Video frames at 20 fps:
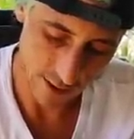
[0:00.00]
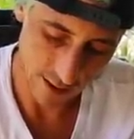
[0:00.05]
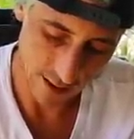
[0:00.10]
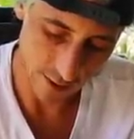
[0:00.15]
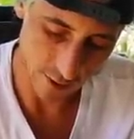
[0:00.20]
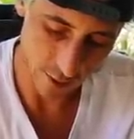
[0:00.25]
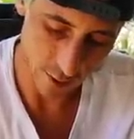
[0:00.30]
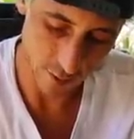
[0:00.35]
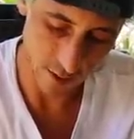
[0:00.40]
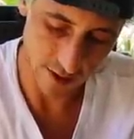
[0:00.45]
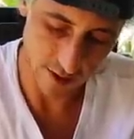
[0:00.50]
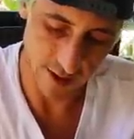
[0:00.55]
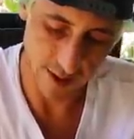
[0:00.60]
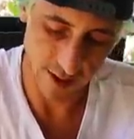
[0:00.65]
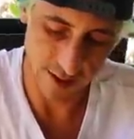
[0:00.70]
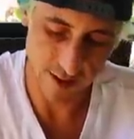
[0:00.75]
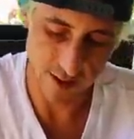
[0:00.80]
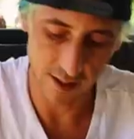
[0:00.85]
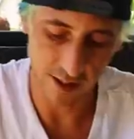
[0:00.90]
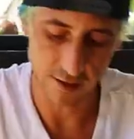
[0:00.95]
And a sweet
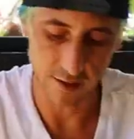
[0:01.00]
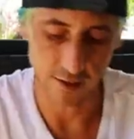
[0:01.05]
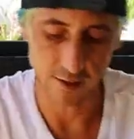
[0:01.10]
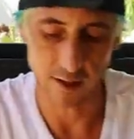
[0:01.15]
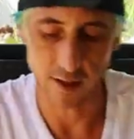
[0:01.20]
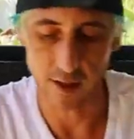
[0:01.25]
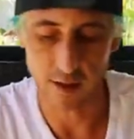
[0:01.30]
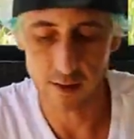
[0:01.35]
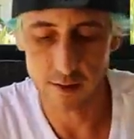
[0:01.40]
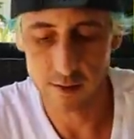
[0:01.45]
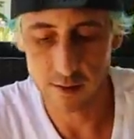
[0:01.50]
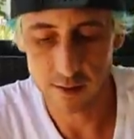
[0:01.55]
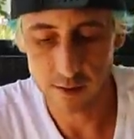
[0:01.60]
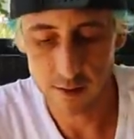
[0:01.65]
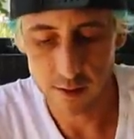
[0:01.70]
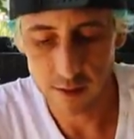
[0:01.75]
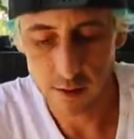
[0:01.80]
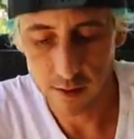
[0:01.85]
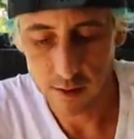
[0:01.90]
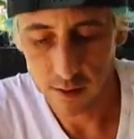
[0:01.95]
16, nothing.
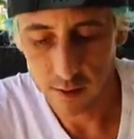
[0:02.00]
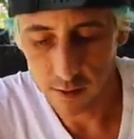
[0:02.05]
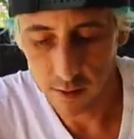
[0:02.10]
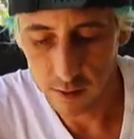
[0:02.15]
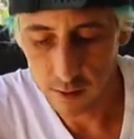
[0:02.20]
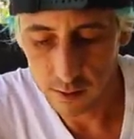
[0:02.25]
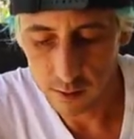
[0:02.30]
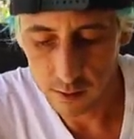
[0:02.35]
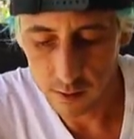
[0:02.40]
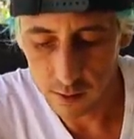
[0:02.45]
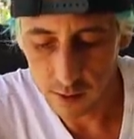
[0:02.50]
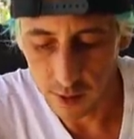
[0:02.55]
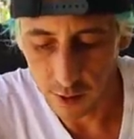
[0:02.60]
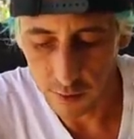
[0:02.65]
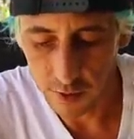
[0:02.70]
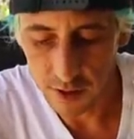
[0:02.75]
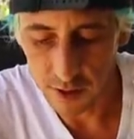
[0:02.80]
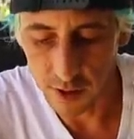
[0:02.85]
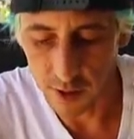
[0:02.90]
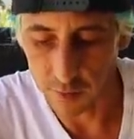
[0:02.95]

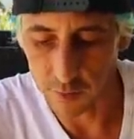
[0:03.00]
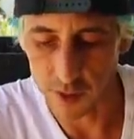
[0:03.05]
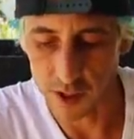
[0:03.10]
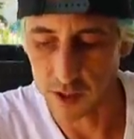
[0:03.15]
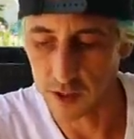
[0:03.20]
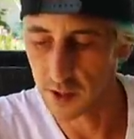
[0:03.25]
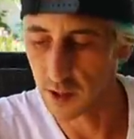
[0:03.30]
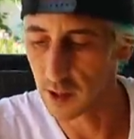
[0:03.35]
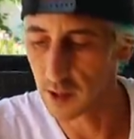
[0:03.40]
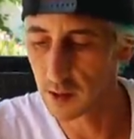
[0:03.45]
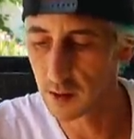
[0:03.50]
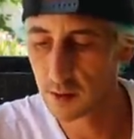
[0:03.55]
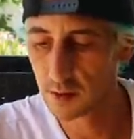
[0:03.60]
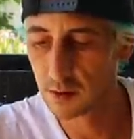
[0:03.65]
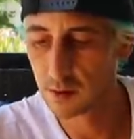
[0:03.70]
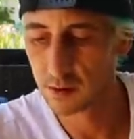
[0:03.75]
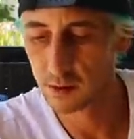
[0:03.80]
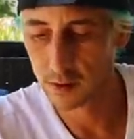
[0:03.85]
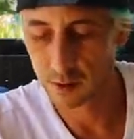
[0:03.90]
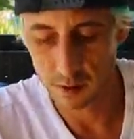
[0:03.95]
Can we? Yeah, we can see.
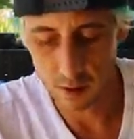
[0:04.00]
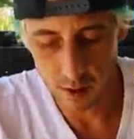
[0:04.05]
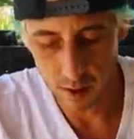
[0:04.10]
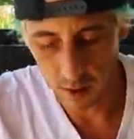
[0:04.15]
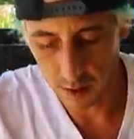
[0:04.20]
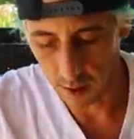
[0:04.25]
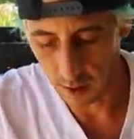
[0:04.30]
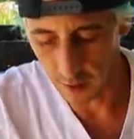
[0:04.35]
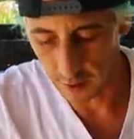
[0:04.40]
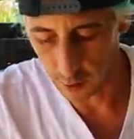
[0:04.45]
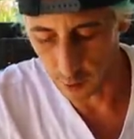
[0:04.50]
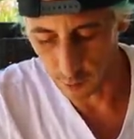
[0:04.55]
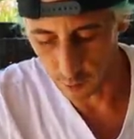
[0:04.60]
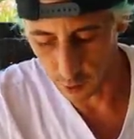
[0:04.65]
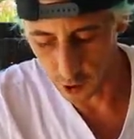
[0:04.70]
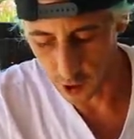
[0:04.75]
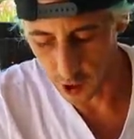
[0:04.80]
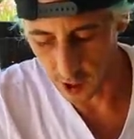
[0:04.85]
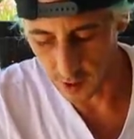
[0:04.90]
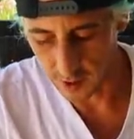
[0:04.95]
All right, 2
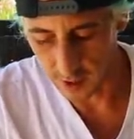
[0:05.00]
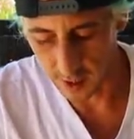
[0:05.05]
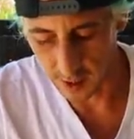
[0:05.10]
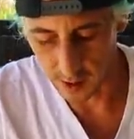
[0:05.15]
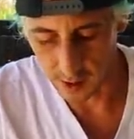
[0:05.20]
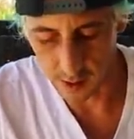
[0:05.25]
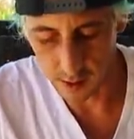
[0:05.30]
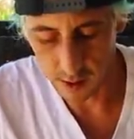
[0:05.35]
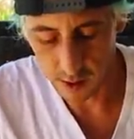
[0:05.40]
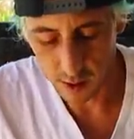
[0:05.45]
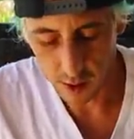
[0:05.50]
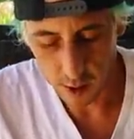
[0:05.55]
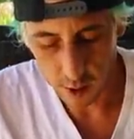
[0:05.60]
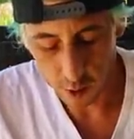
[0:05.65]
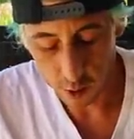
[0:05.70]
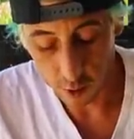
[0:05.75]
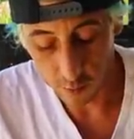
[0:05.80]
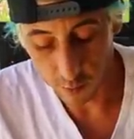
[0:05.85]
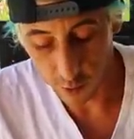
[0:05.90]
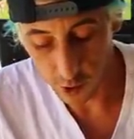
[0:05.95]
more shots at it.
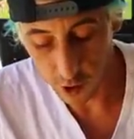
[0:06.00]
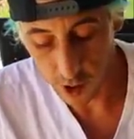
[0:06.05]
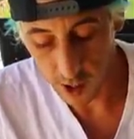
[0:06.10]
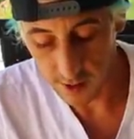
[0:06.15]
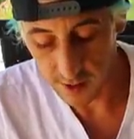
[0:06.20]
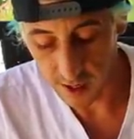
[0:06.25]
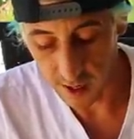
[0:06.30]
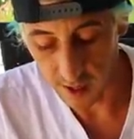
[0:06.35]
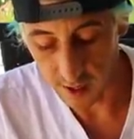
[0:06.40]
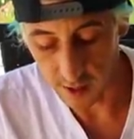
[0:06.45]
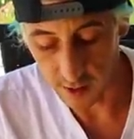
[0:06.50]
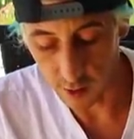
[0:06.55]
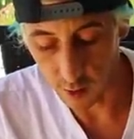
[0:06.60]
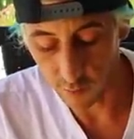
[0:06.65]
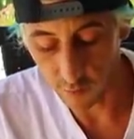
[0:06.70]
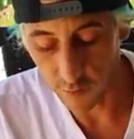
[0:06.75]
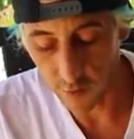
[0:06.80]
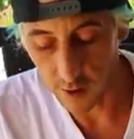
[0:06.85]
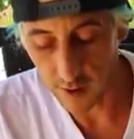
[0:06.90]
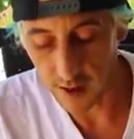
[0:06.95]

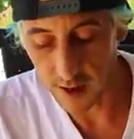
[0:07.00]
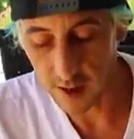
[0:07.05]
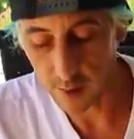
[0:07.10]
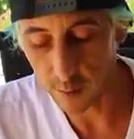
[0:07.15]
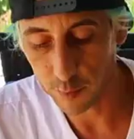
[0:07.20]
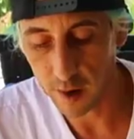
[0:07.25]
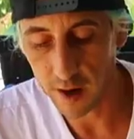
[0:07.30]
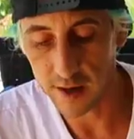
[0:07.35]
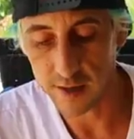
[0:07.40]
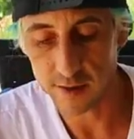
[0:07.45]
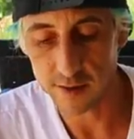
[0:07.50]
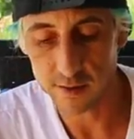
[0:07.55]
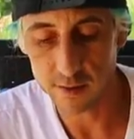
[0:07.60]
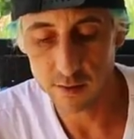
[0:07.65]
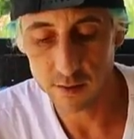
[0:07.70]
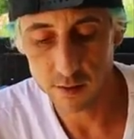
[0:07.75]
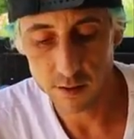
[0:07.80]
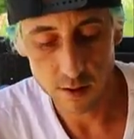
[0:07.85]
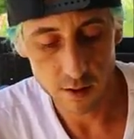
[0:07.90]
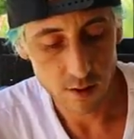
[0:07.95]
So far, not
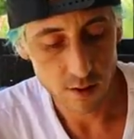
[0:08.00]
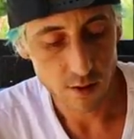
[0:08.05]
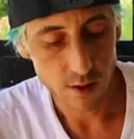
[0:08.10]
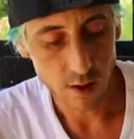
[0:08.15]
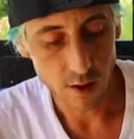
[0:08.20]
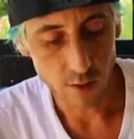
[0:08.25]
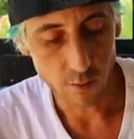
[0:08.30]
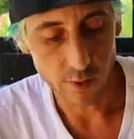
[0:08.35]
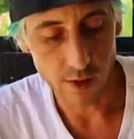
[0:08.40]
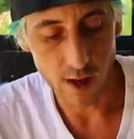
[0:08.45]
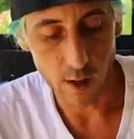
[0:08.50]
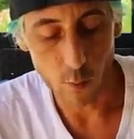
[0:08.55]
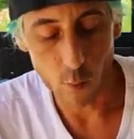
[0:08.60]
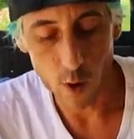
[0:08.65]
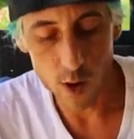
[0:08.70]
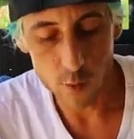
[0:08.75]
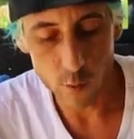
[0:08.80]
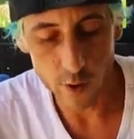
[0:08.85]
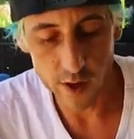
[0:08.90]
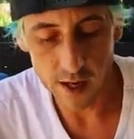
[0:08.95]
impressed. We got
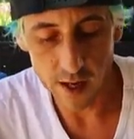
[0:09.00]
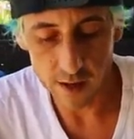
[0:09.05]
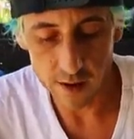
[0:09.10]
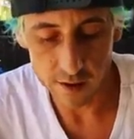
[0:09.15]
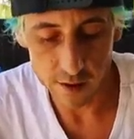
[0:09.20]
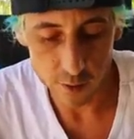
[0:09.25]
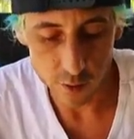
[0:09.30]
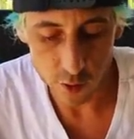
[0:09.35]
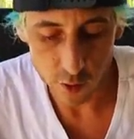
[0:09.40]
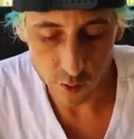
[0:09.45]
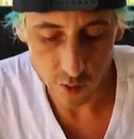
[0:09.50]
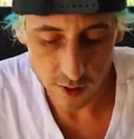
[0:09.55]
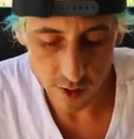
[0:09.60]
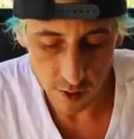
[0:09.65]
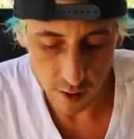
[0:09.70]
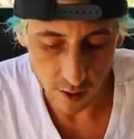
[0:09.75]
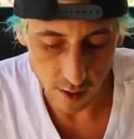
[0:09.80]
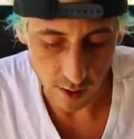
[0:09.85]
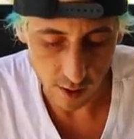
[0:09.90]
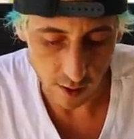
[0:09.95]
one win out of the two,
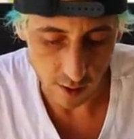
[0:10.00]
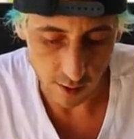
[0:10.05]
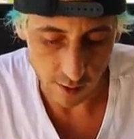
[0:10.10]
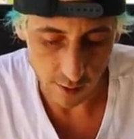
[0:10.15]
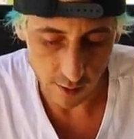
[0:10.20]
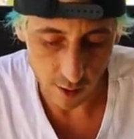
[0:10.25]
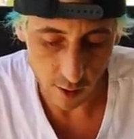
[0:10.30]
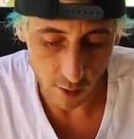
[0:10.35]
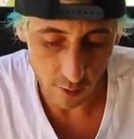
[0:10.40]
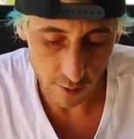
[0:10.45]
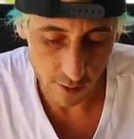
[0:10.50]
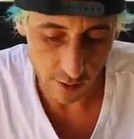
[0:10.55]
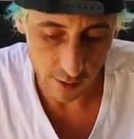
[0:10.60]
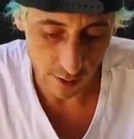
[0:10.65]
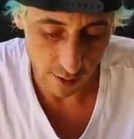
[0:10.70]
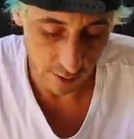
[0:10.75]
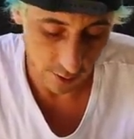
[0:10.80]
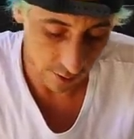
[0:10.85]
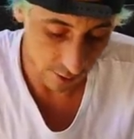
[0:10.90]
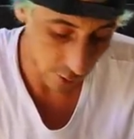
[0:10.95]
all
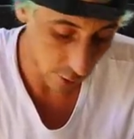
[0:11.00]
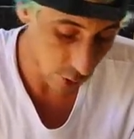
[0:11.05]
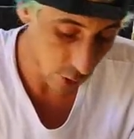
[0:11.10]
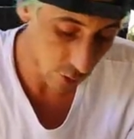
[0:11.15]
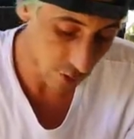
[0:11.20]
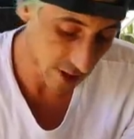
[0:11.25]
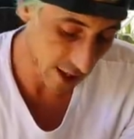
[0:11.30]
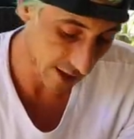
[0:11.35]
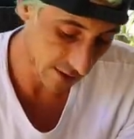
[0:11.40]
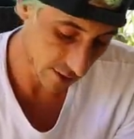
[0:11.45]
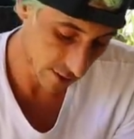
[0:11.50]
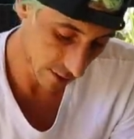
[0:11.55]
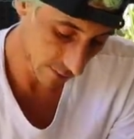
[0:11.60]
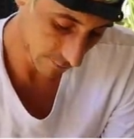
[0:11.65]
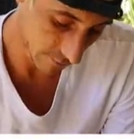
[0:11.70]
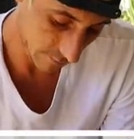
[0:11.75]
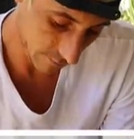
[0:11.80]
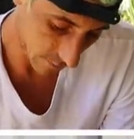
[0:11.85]
the two sets